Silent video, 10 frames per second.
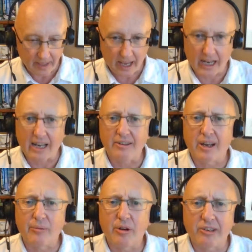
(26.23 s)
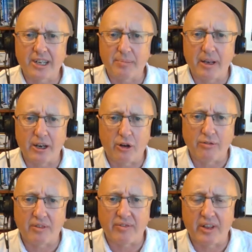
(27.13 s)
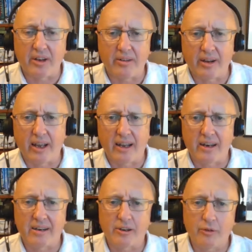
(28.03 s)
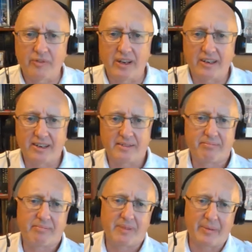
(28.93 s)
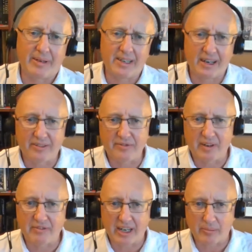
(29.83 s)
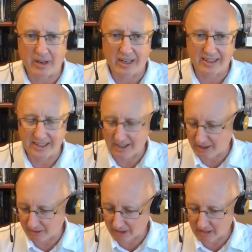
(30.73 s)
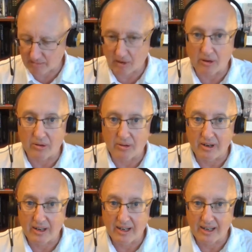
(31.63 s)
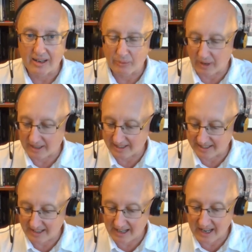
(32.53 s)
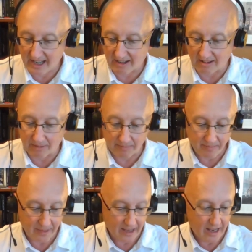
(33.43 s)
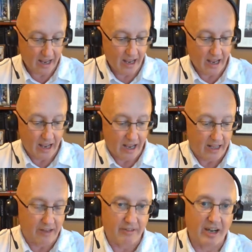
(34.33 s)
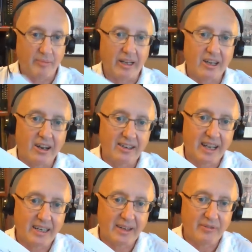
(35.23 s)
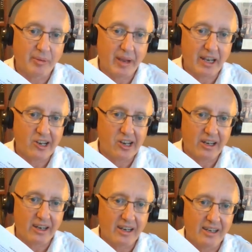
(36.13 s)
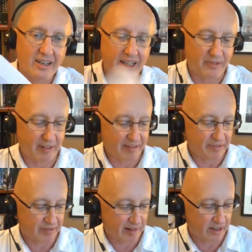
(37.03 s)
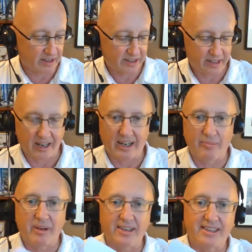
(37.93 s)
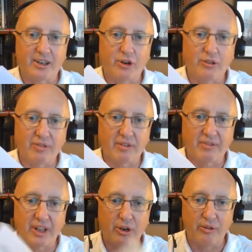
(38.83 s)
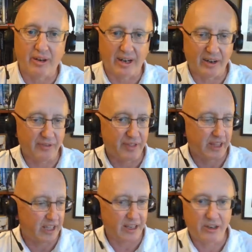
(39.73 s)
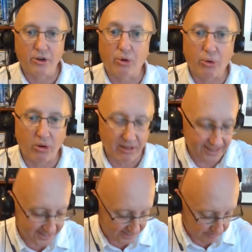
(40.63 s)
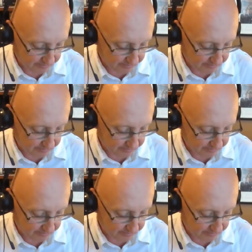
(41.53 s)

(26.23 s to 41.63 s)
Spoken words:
And it will just be an overview and hopefully just maybe 10, 15 minutes to go through what is here. You've got my contact information at the very front and a basic overview of the course.